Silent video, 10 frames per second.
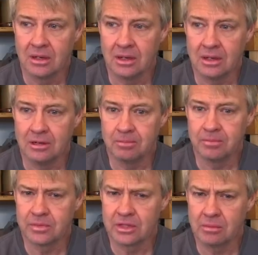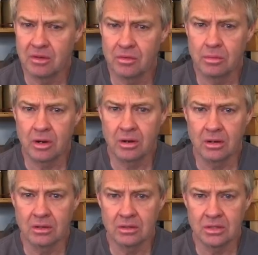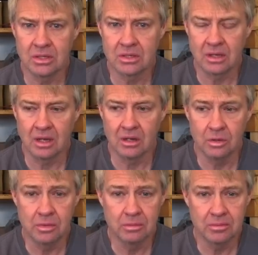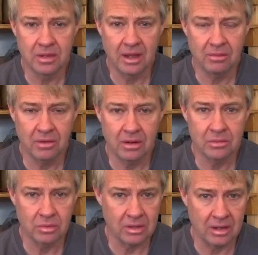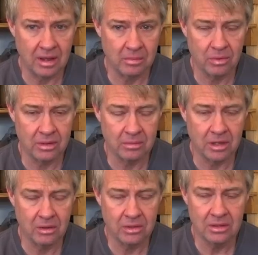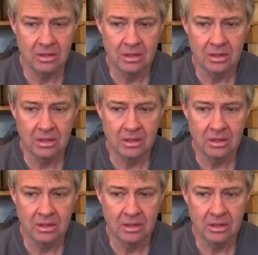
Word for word: Um, some of them are just aluminum diaphragms with a light beryllium coating.